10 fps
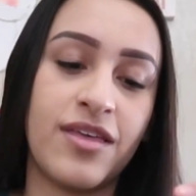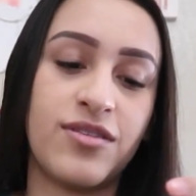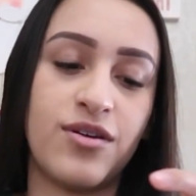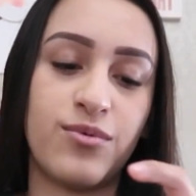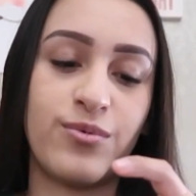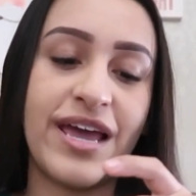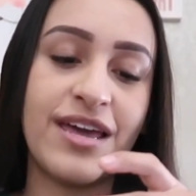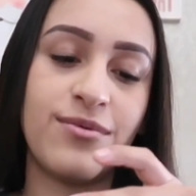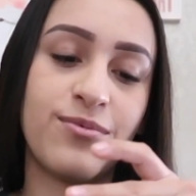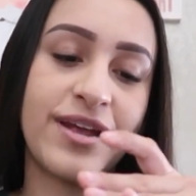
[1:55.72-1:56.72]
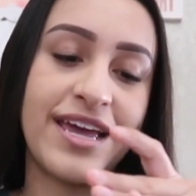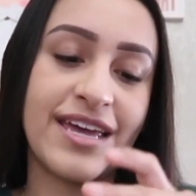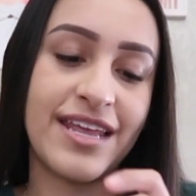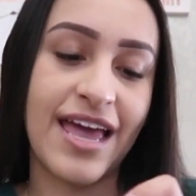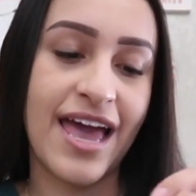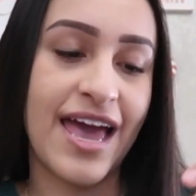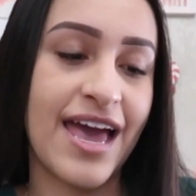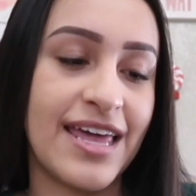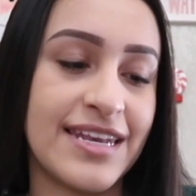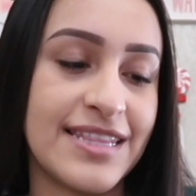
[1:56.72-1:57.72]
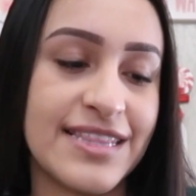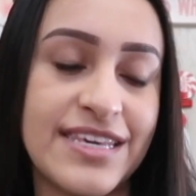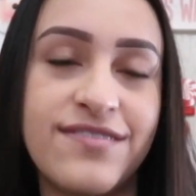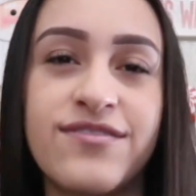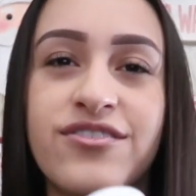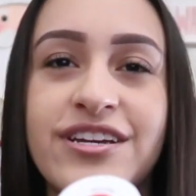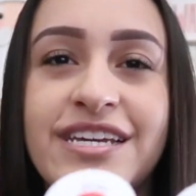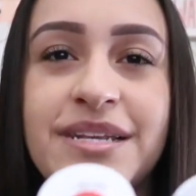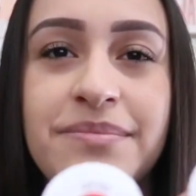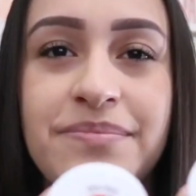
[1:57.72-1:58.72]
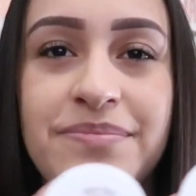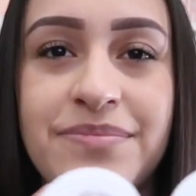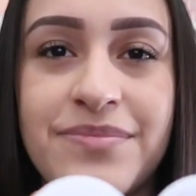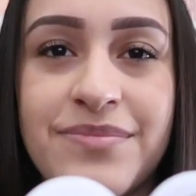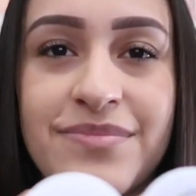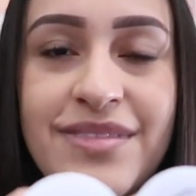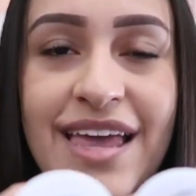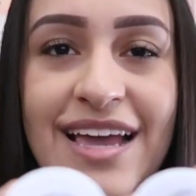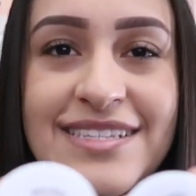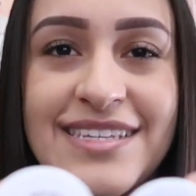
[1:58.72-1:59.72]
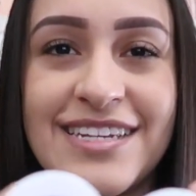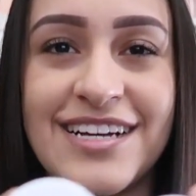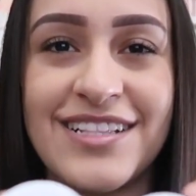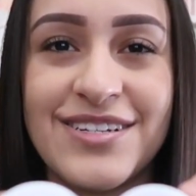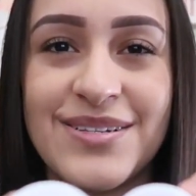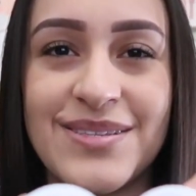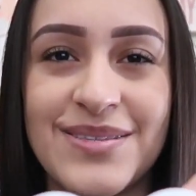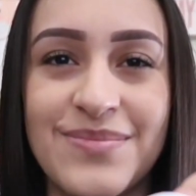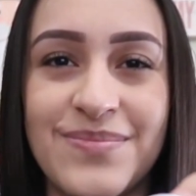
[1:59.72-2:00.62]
the red and leaf green icing colors.